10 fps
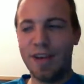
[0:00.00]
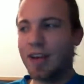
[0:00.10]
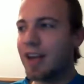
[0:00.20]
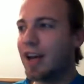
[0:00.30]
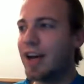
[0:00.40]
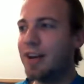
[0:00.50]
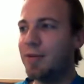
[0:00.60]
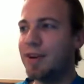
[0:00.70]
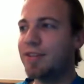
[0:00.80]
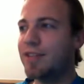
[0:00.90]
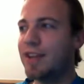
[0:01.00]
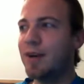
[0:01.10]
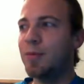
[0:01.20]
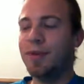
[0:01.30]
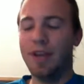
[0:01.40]
kind of want to stay up
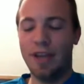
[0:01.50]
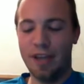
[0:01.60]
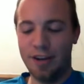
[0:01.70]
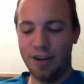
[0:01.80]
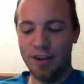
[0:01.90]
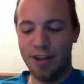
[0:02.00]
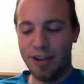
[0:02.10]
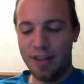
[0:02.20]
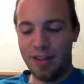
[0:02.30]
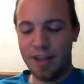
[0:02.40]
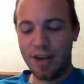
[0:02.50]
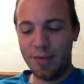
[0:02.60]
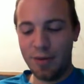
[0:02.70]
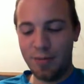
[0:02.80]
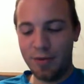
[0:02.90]
a bit later. They come
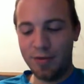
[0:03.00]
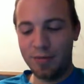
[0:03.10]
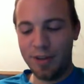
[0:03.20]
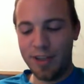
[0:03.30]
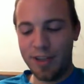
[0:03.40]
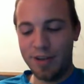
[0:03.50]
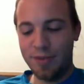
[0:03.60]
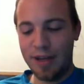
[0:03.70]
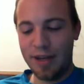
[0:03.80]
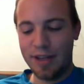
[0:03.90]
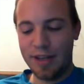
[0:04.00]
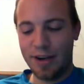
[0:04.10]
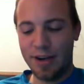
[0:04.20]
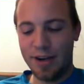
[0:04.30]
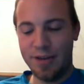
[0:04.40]
up with really compelling
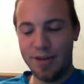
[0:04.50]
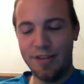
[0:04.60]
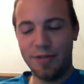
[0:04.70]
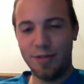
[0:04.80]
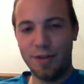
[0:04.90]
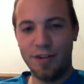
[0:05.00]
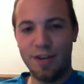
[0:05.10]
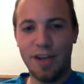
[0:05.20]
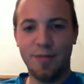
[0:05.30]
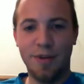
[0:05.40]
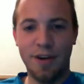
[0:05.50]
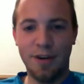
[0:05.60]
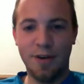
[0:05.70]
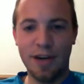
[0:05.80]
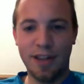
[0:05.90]
arguments for when you tell them no
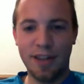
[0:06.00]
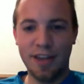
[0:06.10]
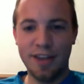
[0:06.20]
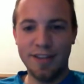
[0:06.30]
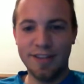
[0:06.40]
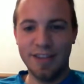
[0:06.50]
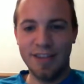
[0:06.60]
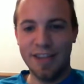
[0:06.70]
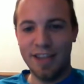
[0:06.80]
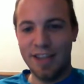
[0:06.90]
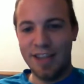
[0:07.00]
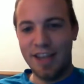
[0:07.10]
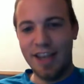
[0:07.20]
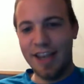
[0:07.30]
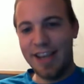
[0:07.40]
on things,
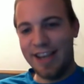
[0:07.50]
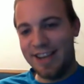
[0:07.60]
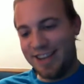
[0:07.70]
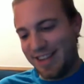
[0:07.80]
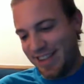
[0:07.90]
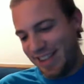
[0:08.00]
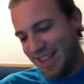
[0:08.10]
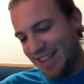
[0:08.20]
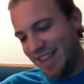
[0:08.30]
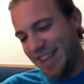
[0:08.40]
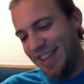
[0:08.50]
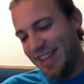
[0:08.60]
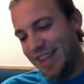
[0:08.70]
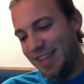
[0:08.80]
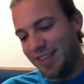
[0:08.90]
and
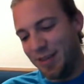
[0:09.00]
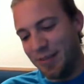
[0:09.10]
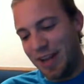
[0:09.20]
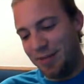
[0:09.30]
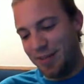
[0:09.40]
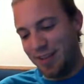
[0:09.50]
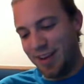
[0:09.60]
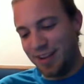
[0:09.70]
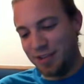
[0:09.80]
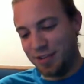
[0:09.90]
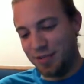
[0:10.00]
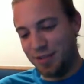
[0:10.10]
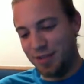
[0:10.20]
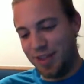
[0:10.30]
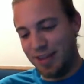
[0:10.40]
sometimes it's hard to
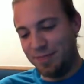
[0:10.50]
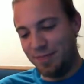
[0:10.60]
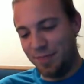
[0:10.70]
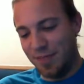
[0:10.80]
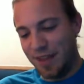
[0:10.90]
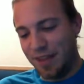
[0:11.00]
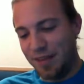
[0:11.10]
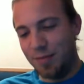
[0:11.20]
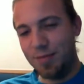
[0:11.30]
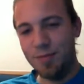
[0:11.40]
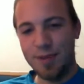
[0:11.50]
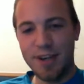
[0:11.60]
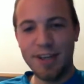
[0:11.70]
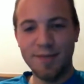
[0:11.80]
refute them. But